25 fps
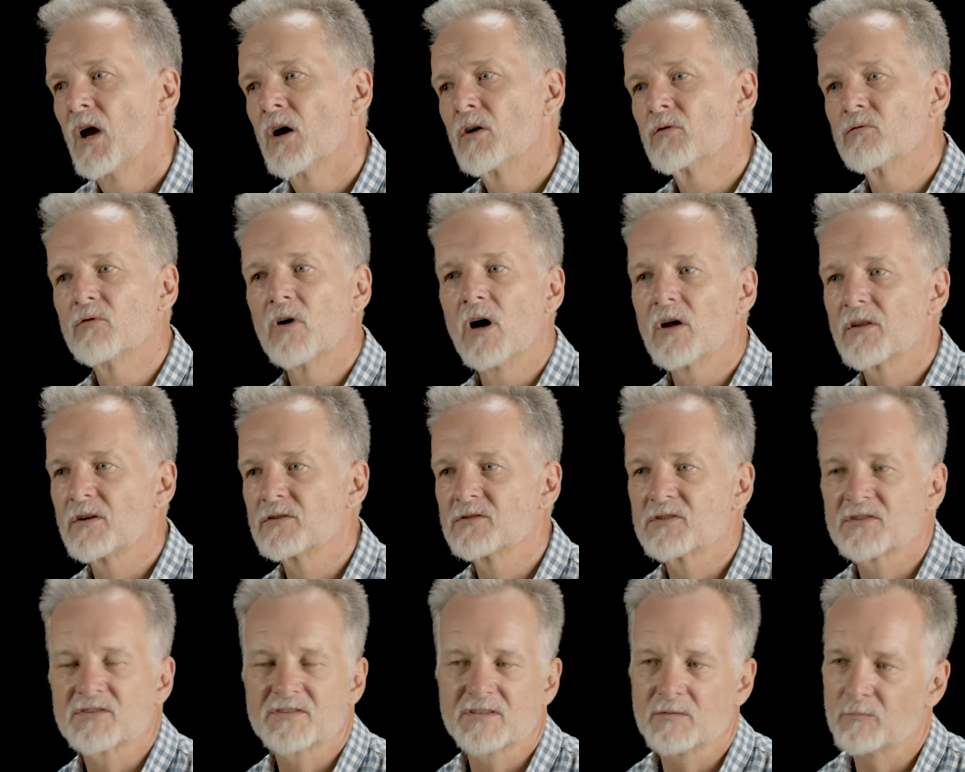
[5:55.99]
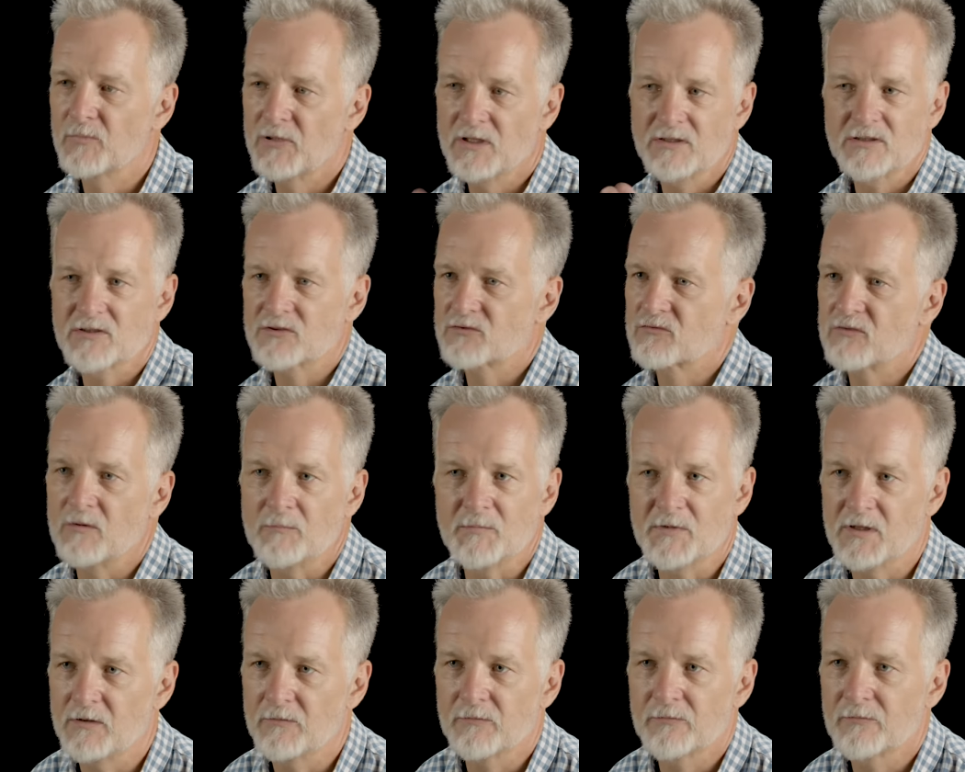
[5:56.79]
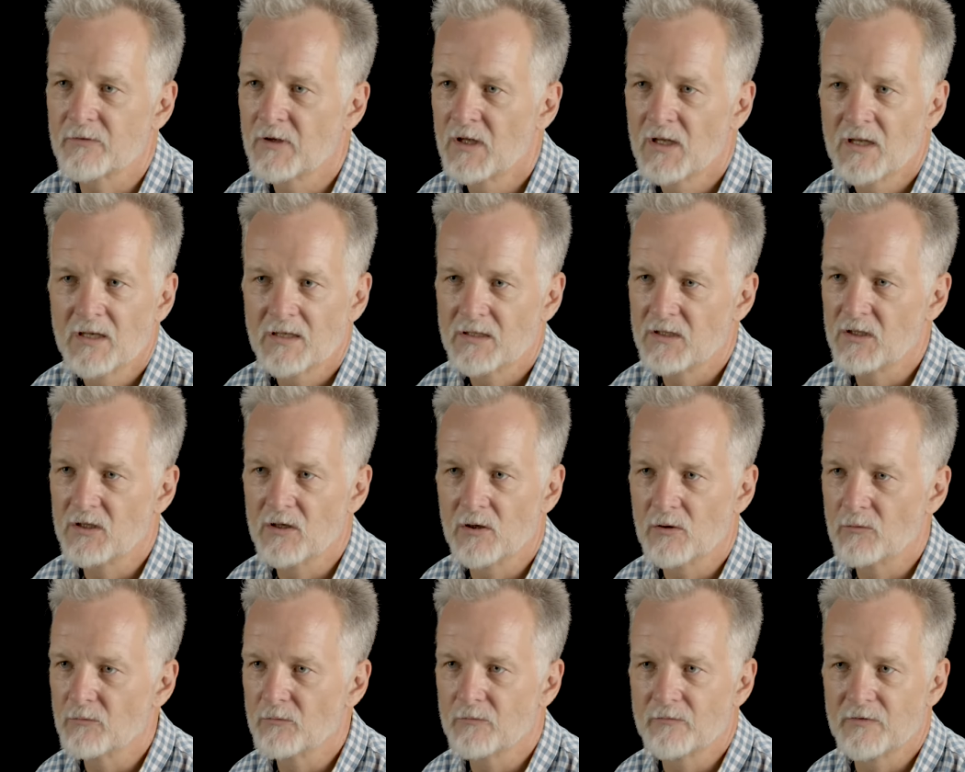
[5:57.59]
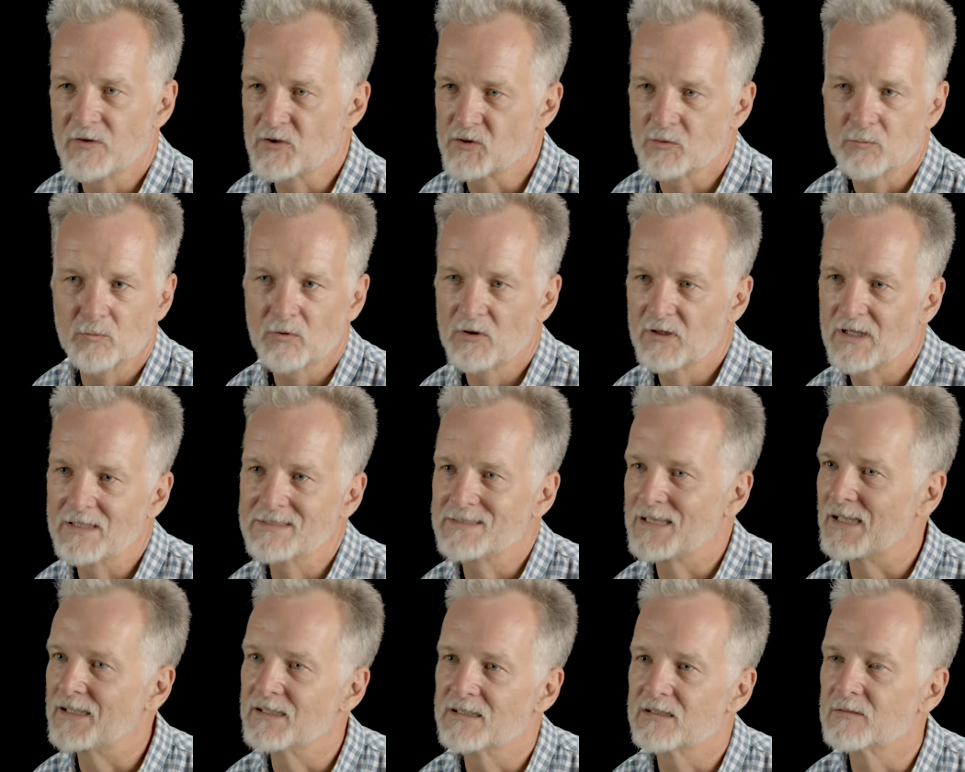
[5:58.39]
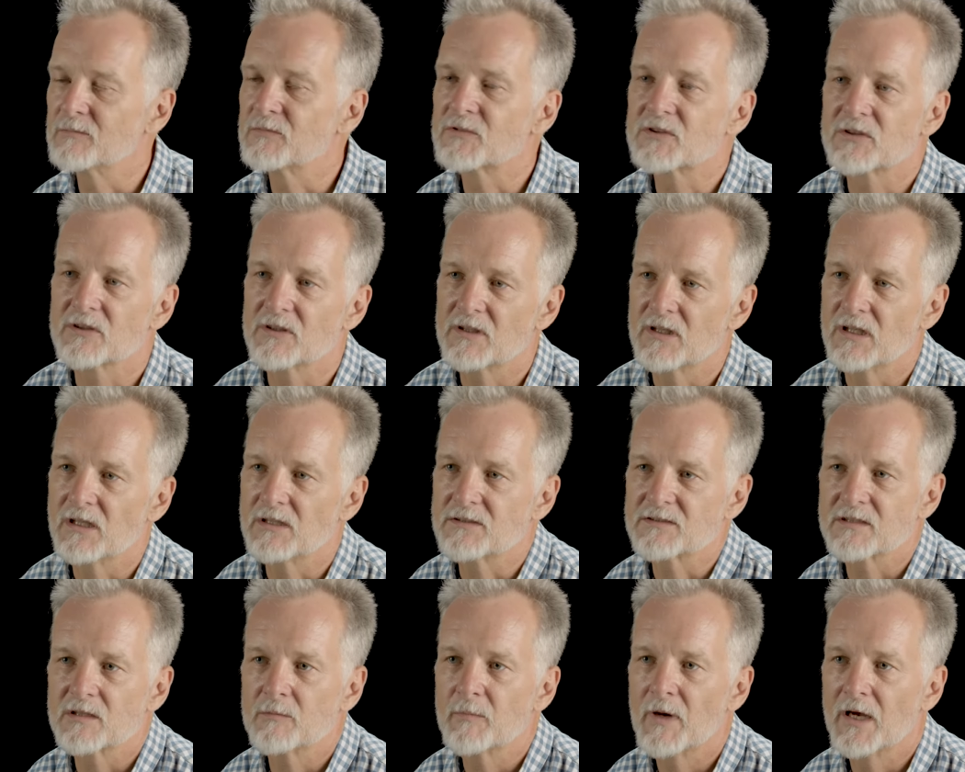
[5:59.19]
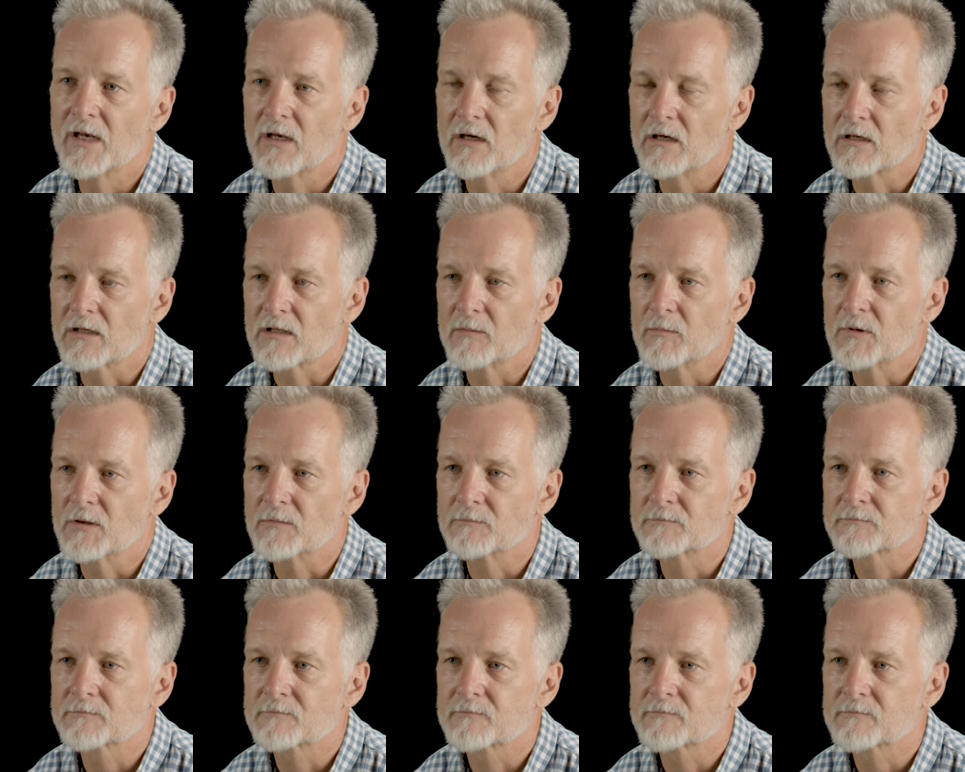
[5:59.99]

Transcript: rather than just simply descriptive, you know, visual addendum to the main argument.